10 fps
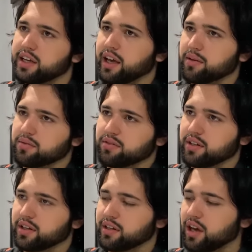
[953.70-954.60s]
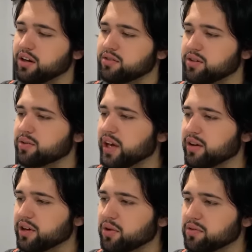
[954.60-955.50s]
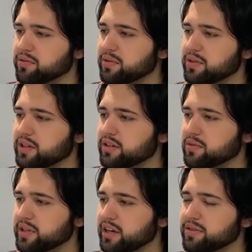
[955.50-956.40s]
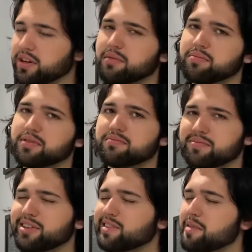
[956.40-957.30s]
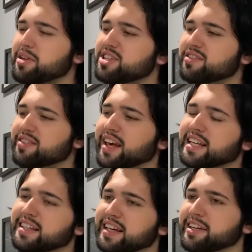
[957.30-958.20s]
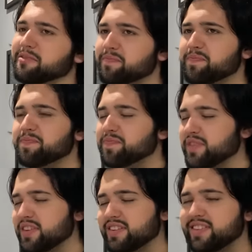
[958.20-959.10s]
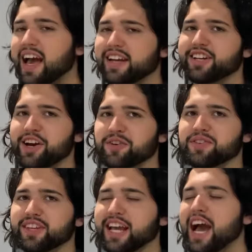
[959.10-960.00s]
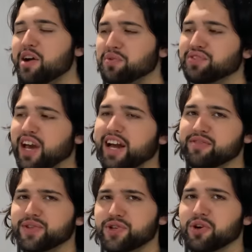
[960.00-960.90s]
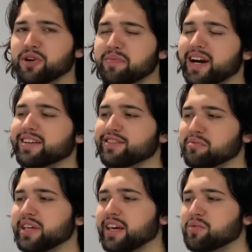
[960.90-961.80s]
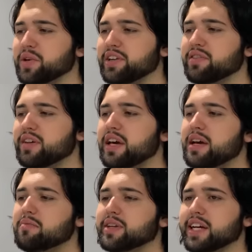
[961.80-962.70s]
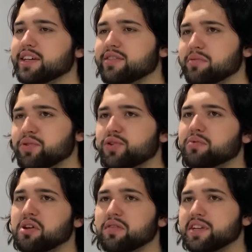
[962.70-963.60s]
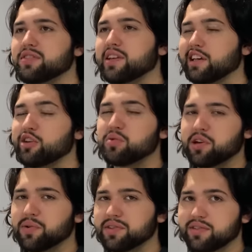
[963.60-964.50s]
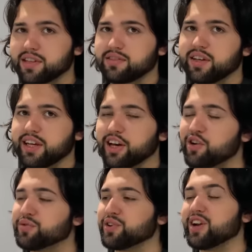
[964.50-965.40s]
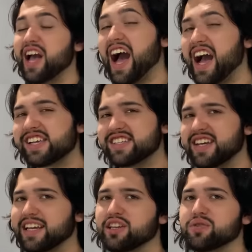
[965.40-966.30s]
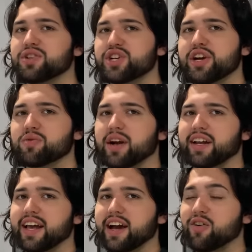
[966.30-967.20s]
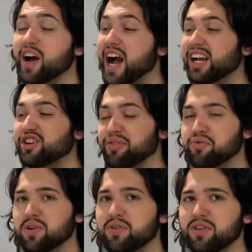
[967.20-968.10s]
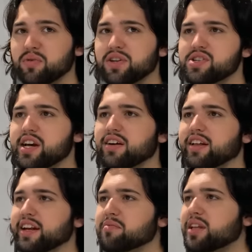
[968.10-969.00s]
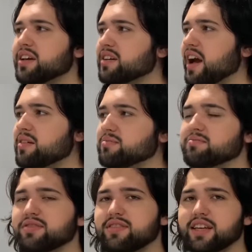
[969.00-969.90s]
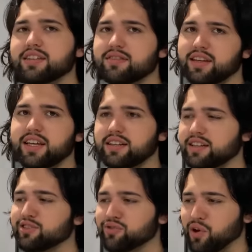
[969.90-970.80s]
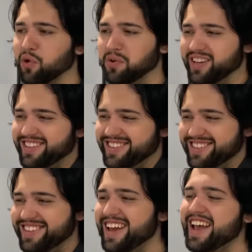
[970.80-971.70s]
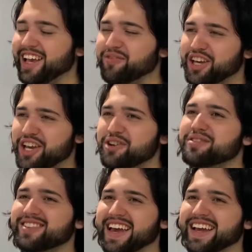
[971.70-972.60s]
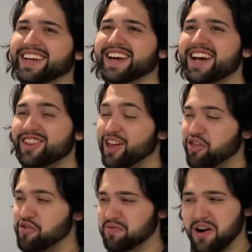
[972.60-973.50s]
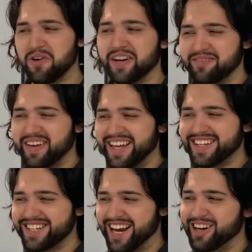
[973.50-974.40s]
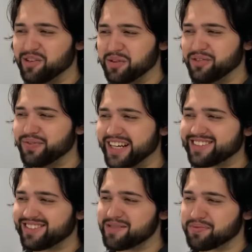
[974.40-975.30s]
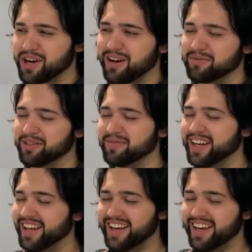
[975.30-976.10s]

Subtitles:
and was like, you gotta slow down going through here or whatever. And but let me just say, like, side note, the guy was kind of a jerk about it to begin with, because he pulls me over, he's like, you were going 16 over, I could take you to jail right now, I could throw you in jail. And I'm like, I'm 16 years old. If you think that throwing me in jail would fix the problem,